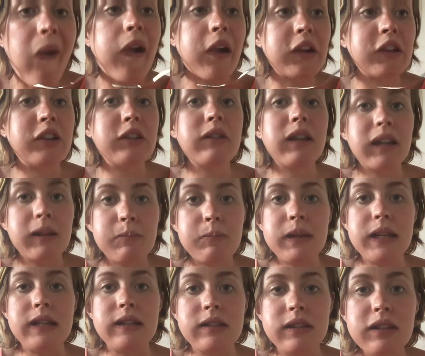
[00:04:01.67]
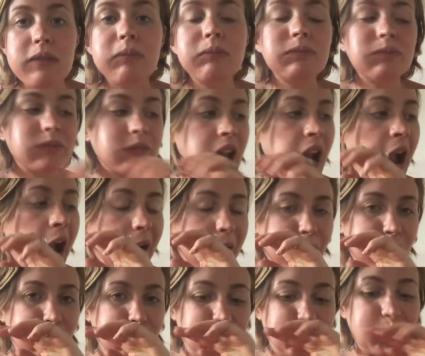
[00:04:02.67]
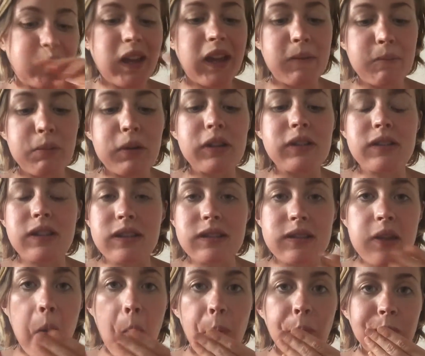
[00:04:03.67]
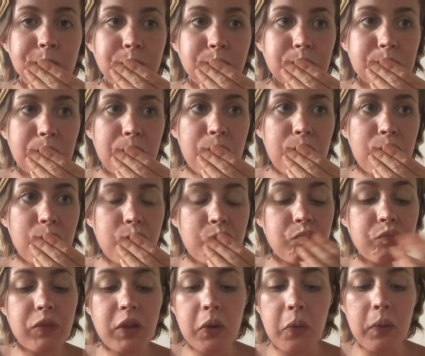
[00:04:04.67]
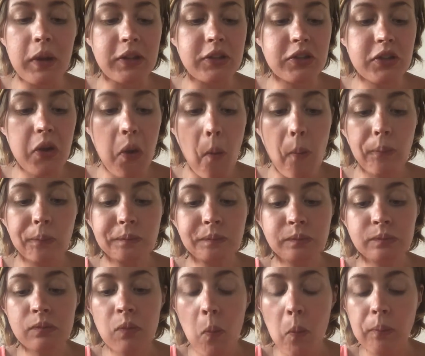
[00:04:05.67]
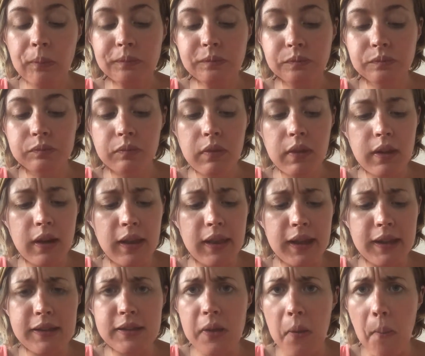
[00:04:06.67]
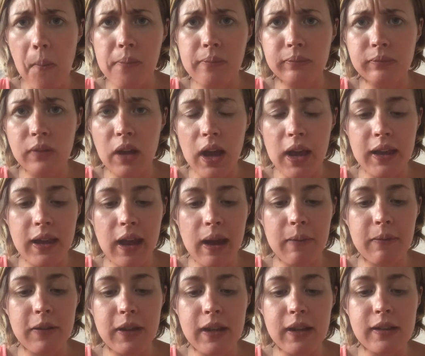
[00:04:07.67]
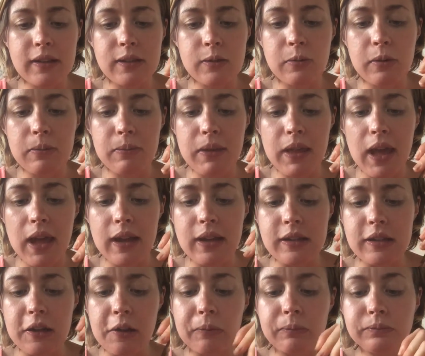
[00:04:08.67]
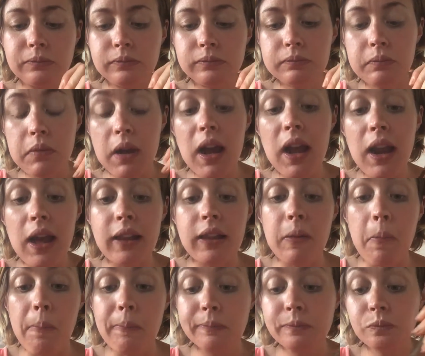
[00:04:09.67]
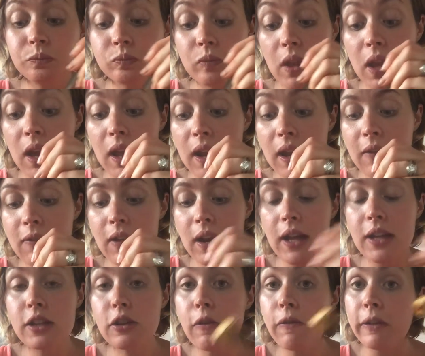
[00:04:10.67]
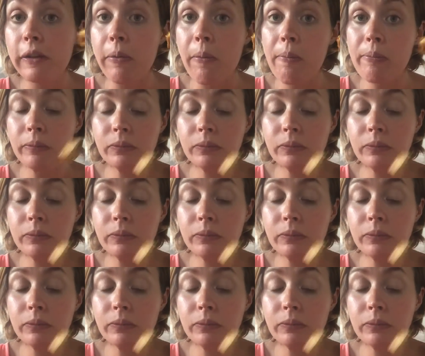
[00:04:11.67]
I do like beans and pulses, which I think some high carb vegans wouldn't be that into. But I like them. And I even like tofu.